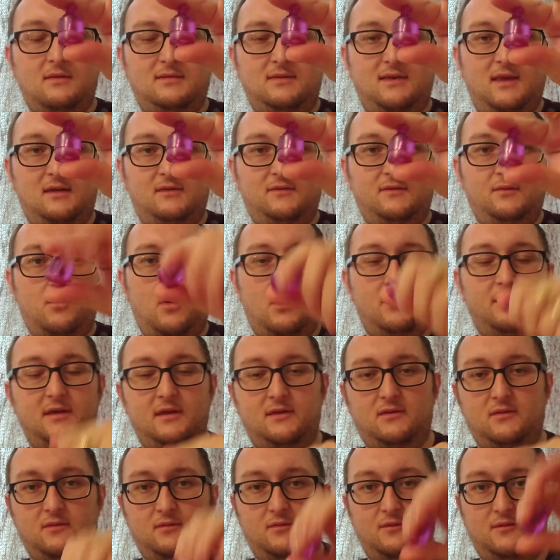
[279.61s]
this one,
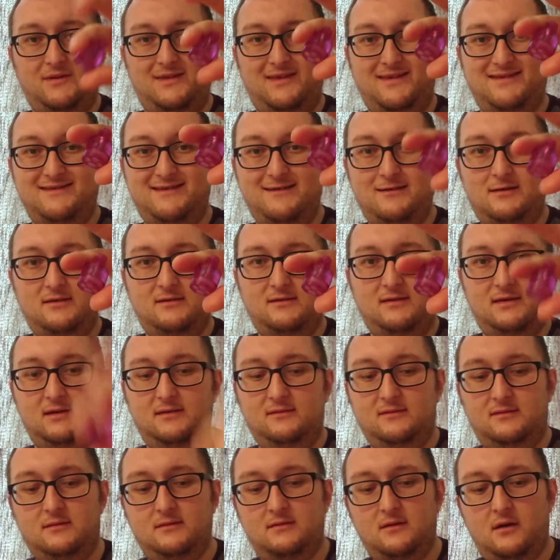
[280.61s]
this is with the
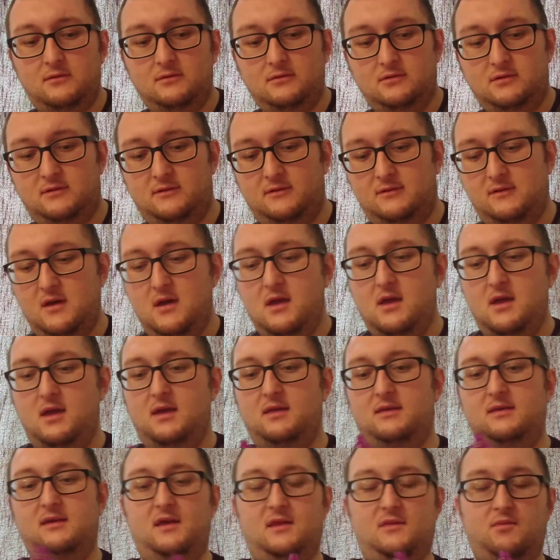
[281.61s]
nicotine salt.
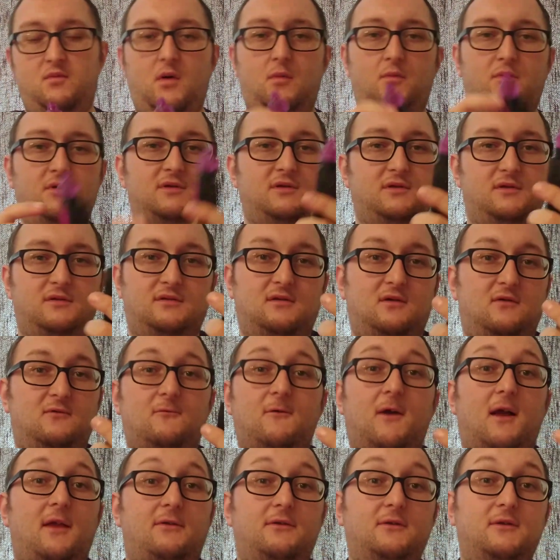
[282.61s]
This one was just a
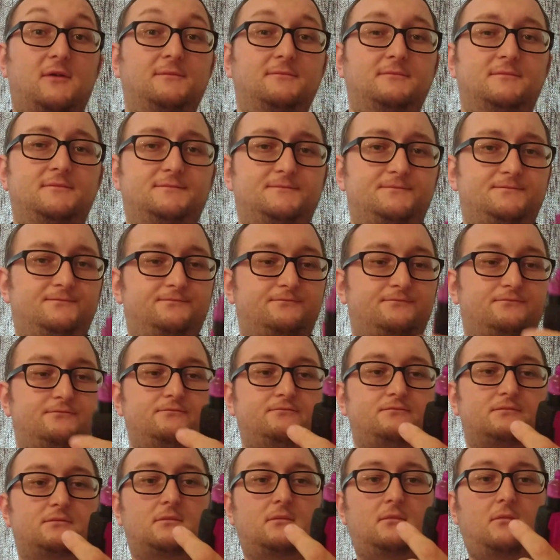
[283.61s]
random
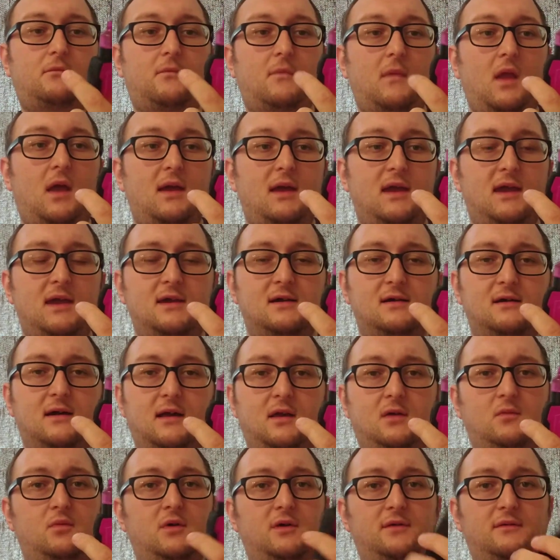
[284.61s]

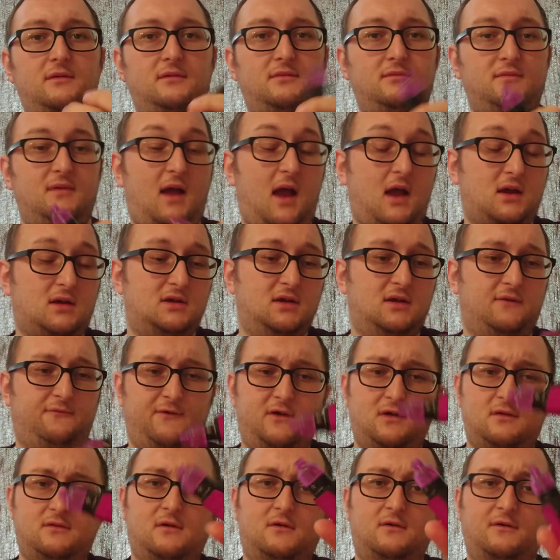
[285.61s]
e-liquid. Actually, I
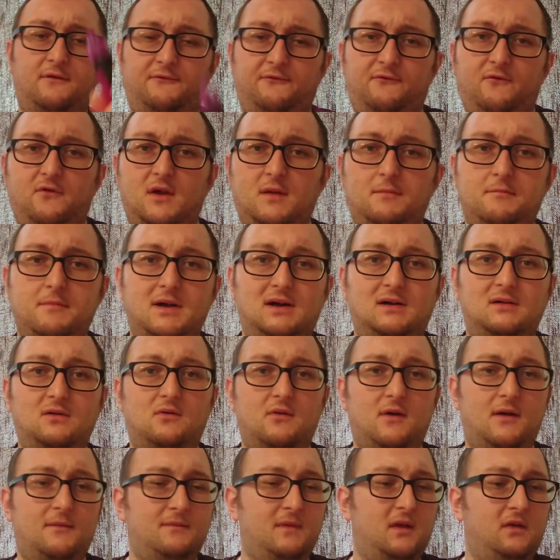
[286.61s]
think it's only 3
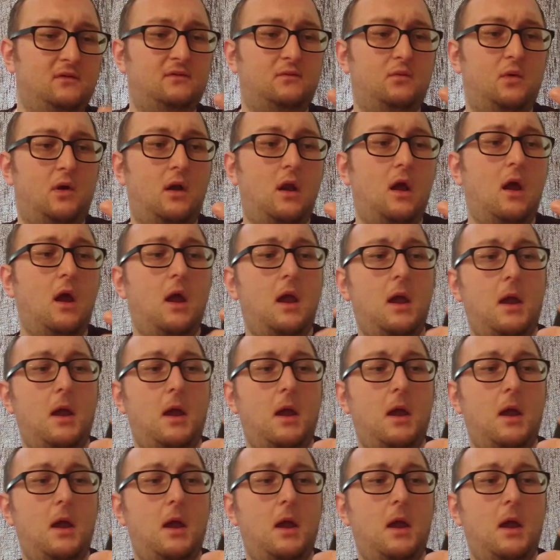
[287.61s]
mg, this one.